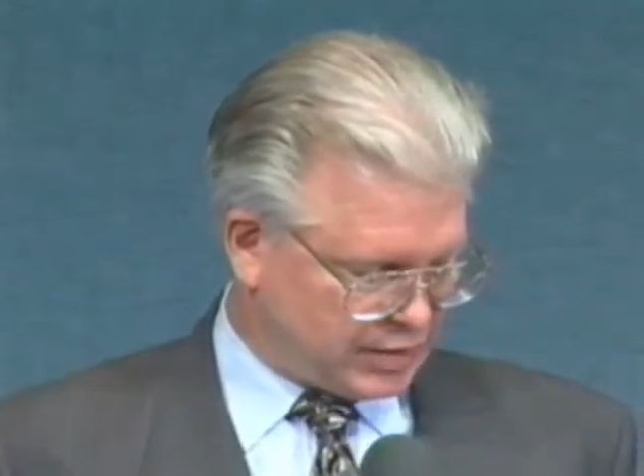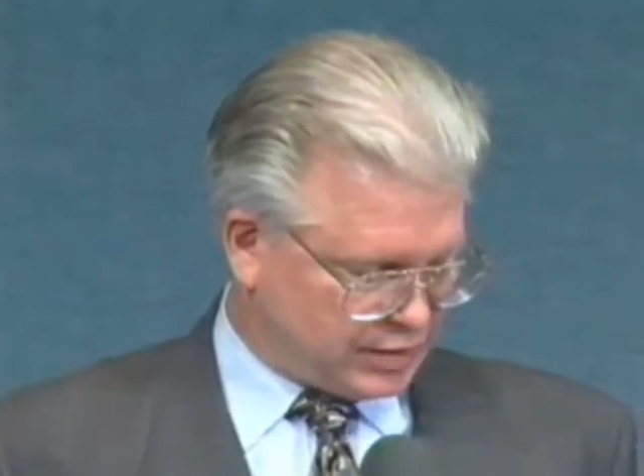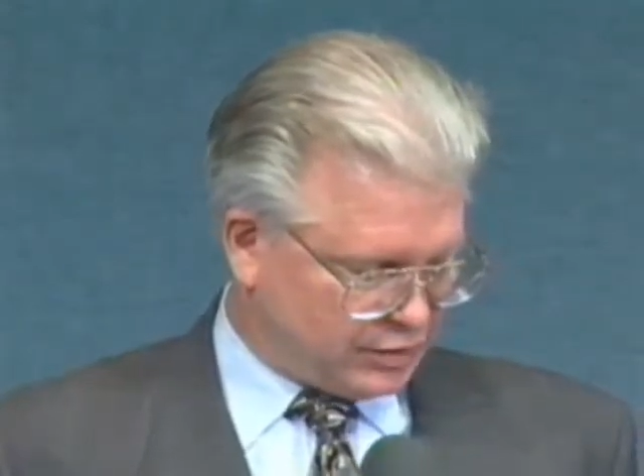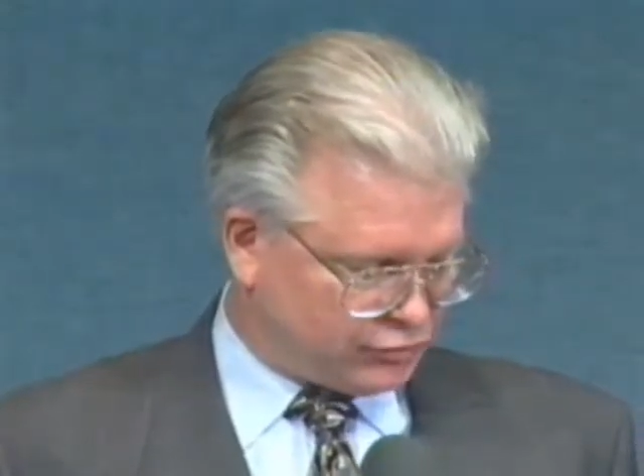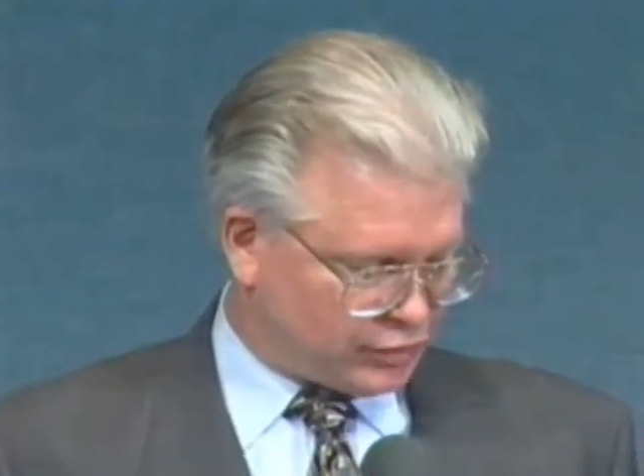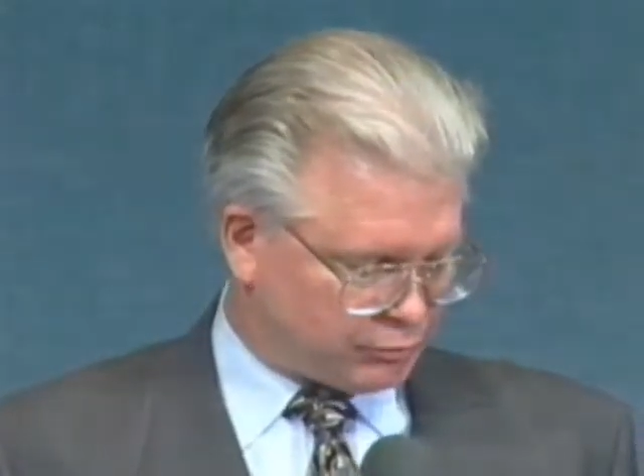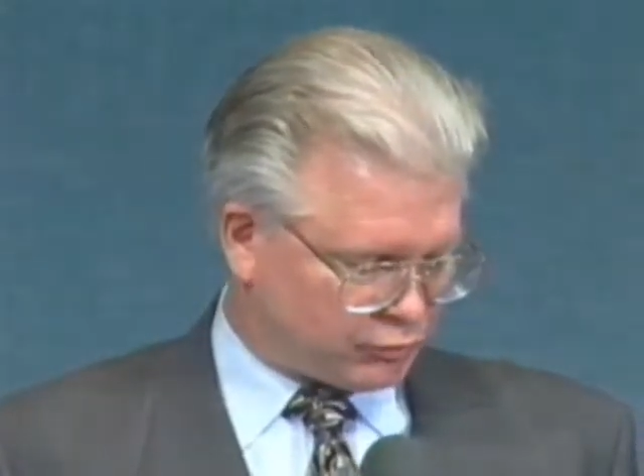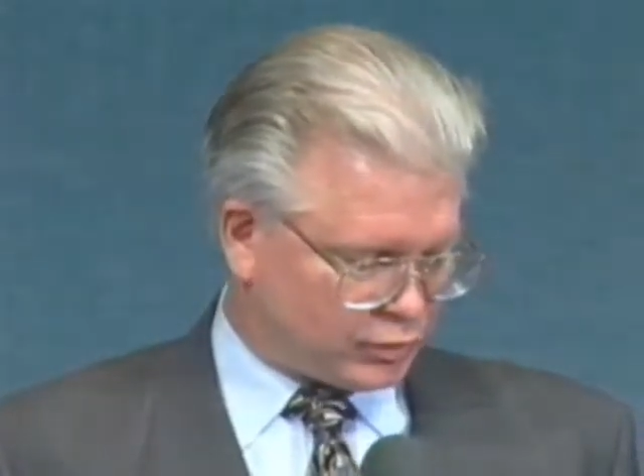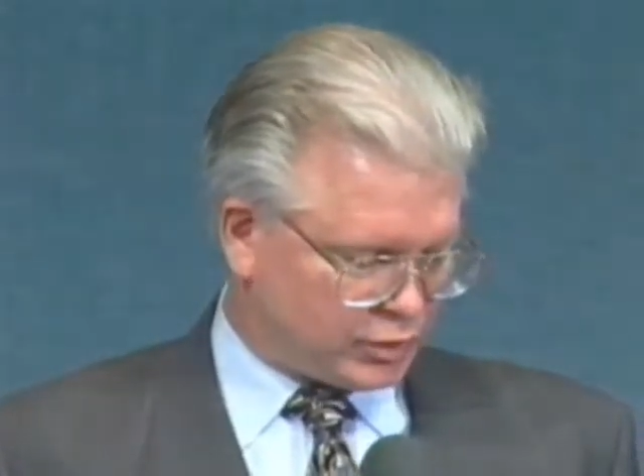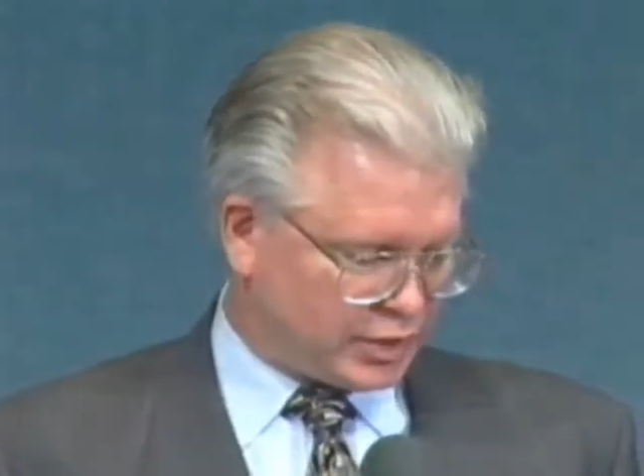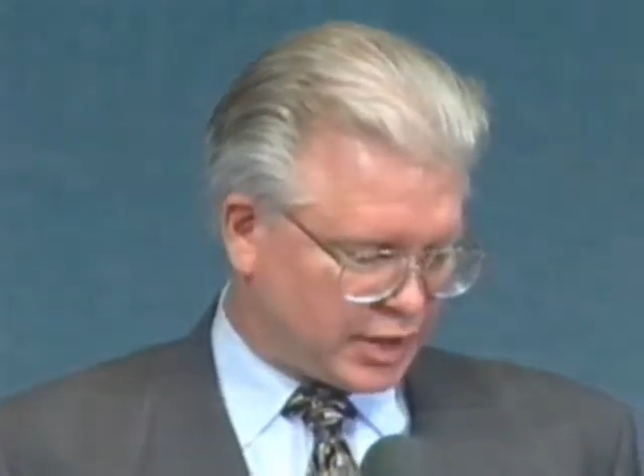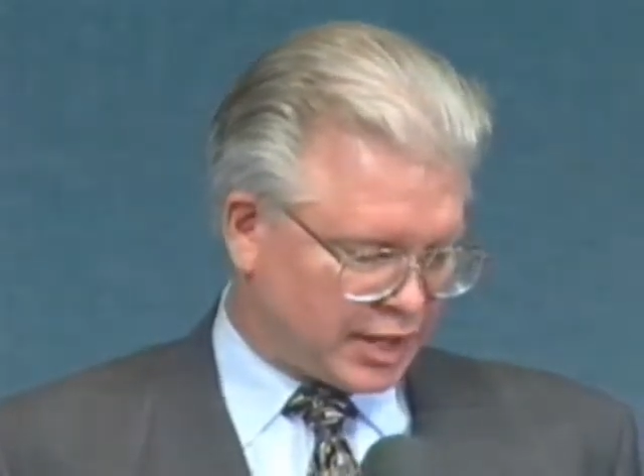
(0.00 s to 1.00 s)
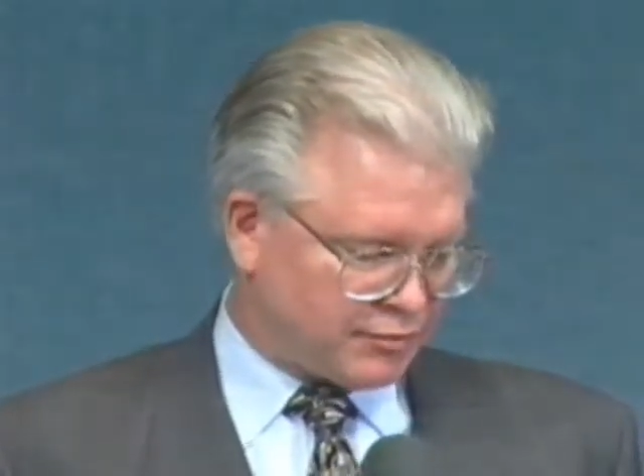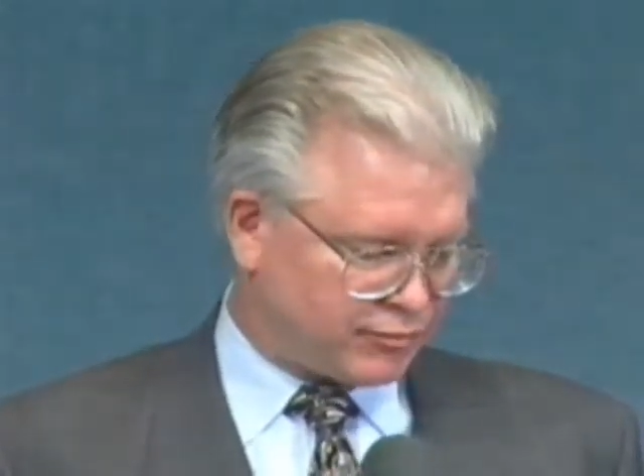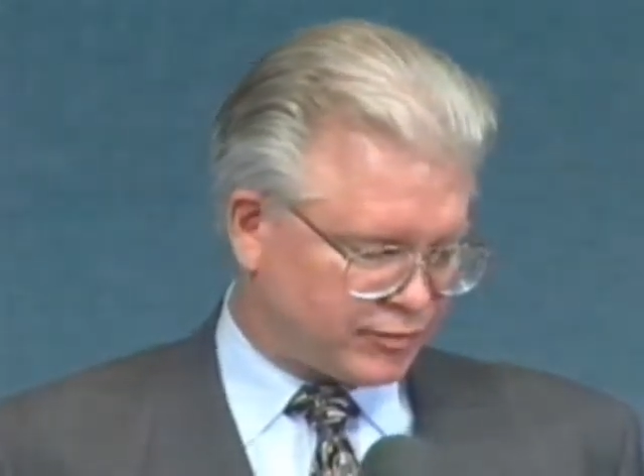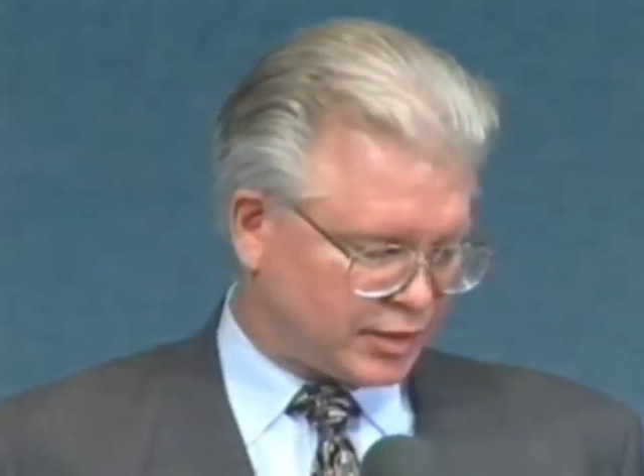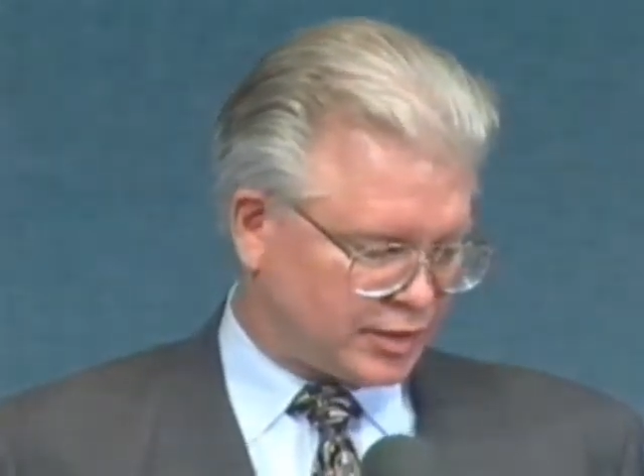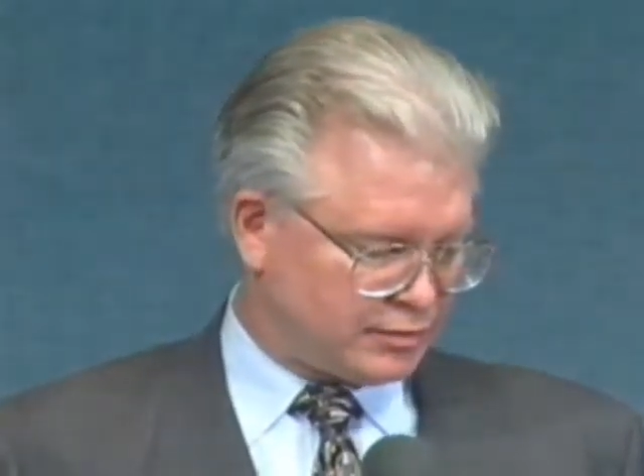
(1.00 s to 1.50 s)
Subsequently,
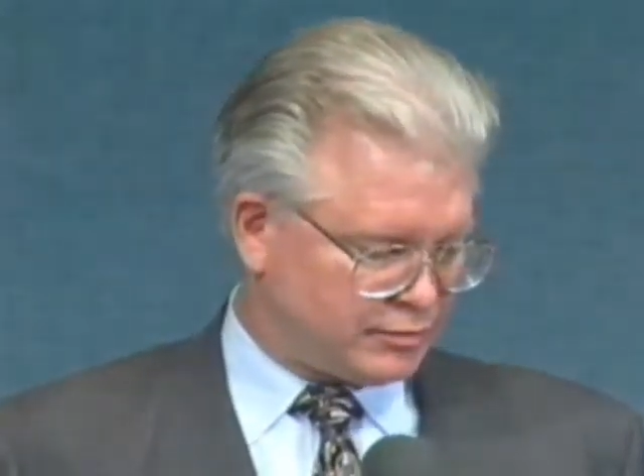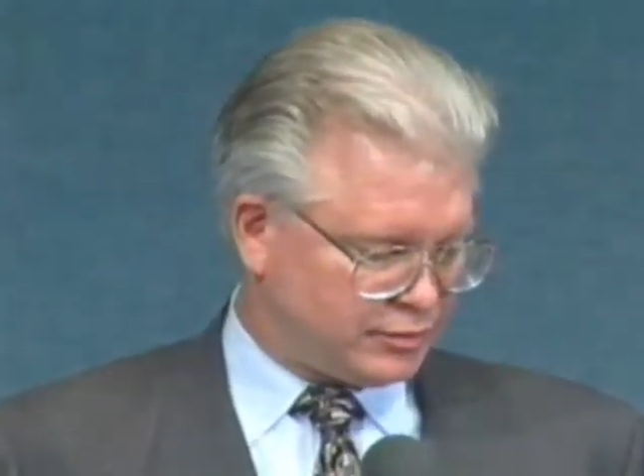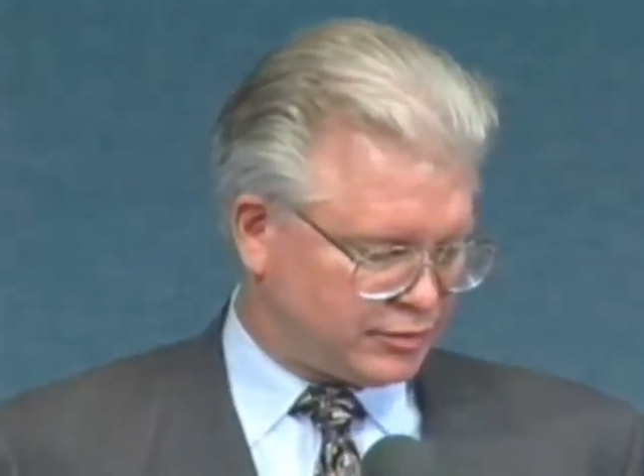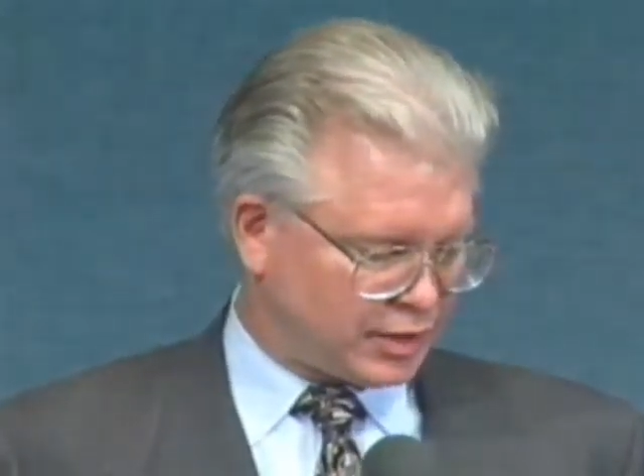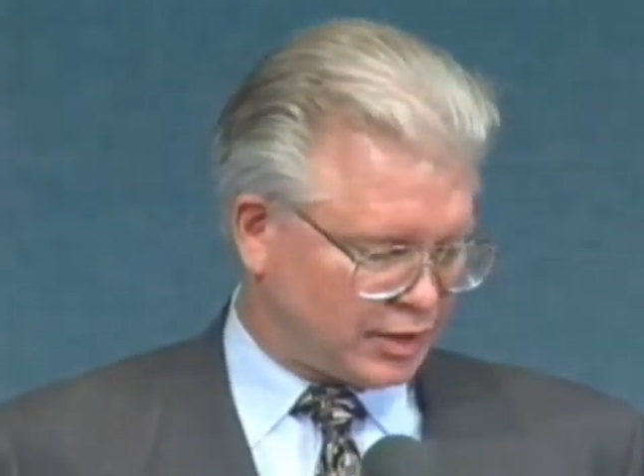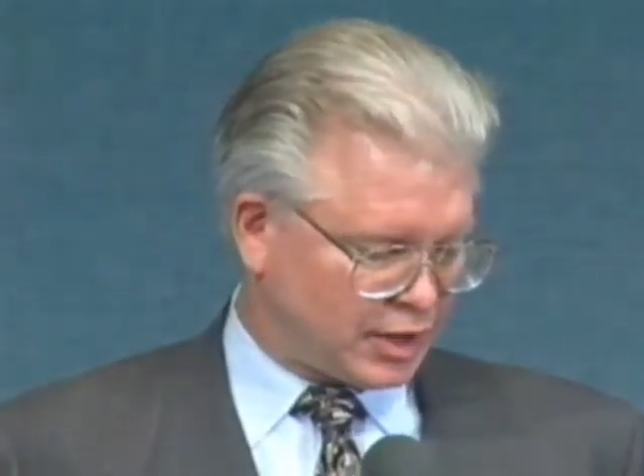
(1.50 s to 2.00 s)
I've done